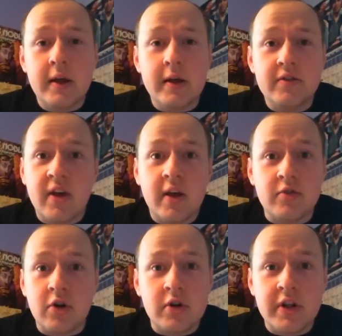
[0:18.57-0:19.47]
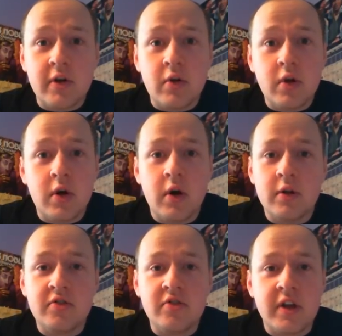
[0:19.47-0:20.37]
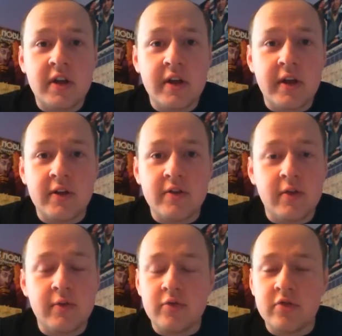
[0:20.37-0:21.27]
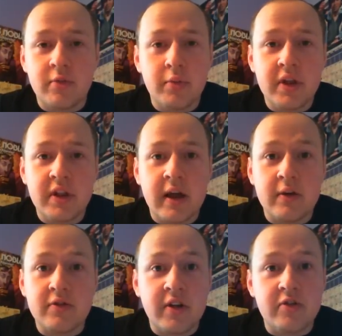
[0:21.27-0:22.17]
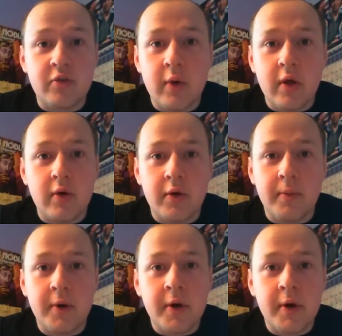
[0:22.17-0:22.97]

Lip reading: It's time to go, Neil. Honestly, you've just completely outstayed your welcome.